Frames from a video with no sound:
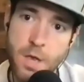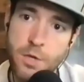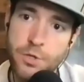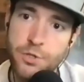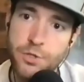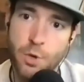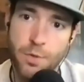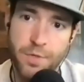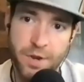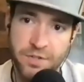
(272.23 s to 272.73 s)

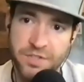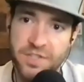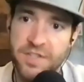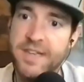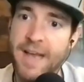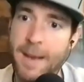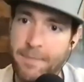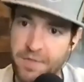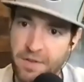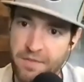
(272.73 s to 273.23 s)
so there's a
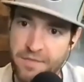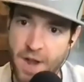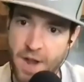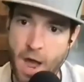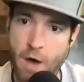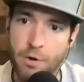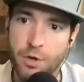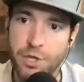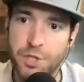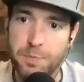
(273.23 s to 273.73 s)
depth of
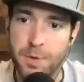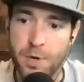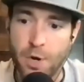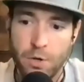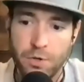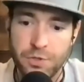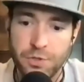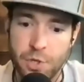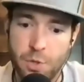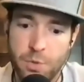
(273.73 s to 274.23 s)
knowledge, but
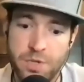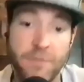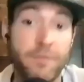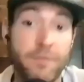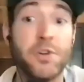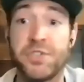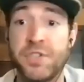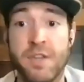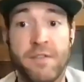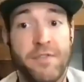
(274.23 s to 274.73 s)
also
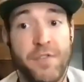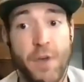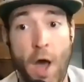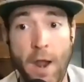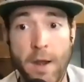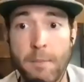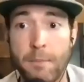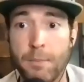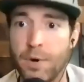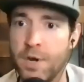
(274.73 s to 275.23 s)
diversity of
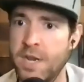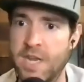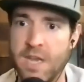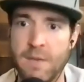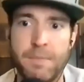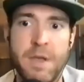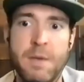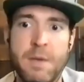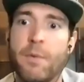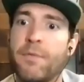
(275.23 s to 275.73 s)
thought, bringing
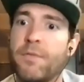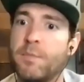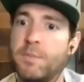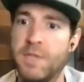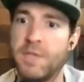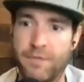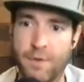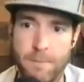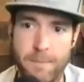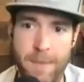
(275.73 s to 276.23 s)
in people from
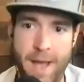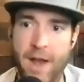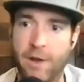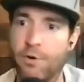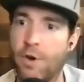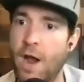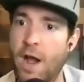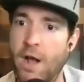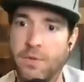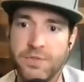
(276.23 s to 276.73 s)
different
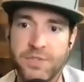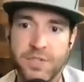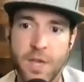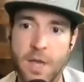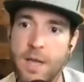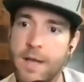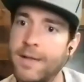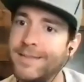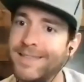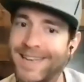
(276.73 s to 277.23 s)
backgrounds
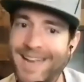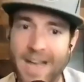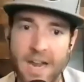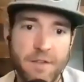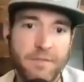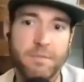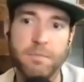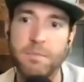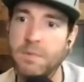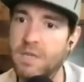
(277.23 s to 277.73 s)
to kind
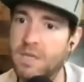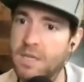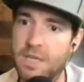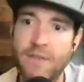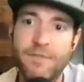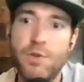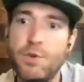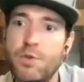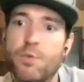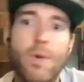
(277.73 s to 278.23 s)
of
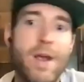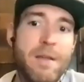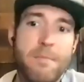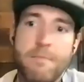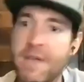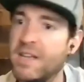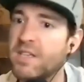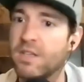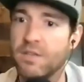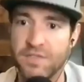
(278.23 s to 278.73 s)
give you the right
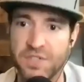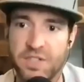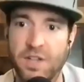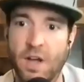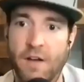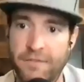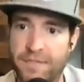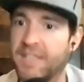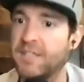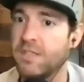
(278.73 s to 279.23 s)
mix of
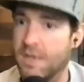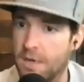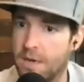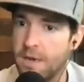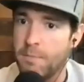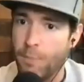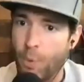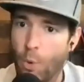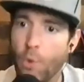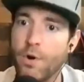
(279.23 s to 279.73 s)
stuff. That's
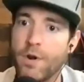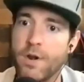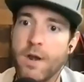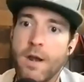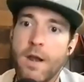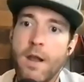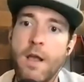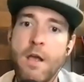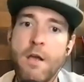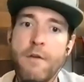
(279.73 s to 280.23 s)
important.